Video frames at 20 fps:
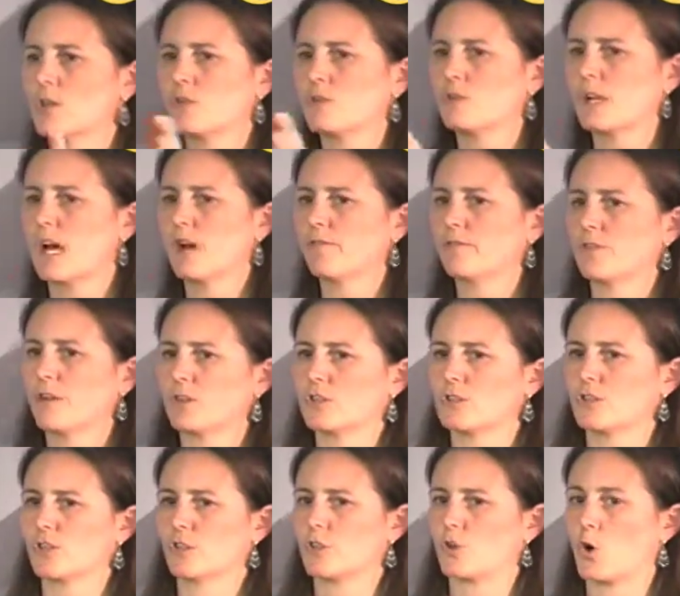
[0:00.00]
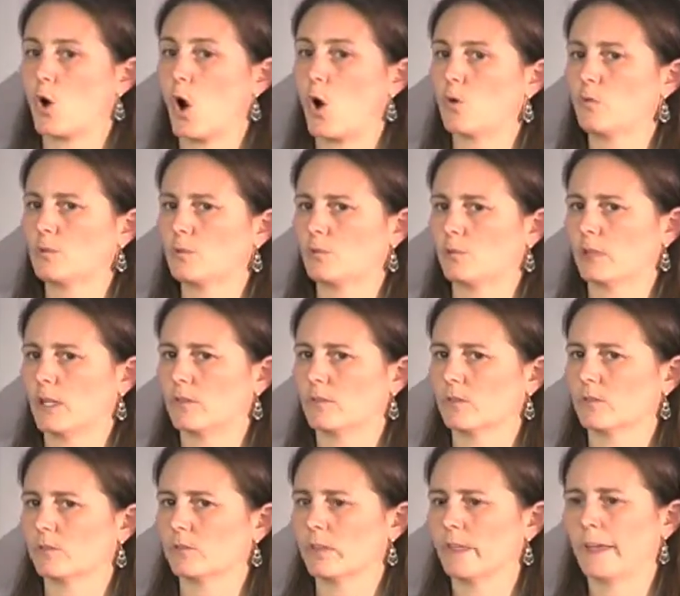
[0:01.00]
you now function on your O2
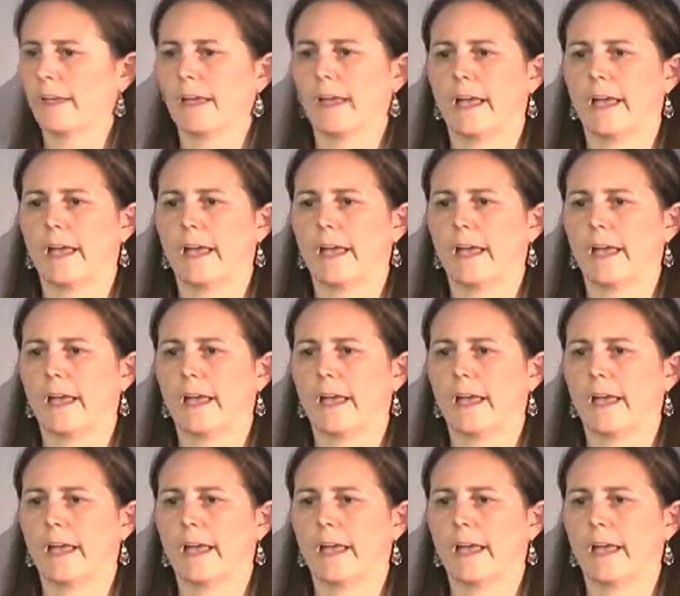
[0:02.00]
levels.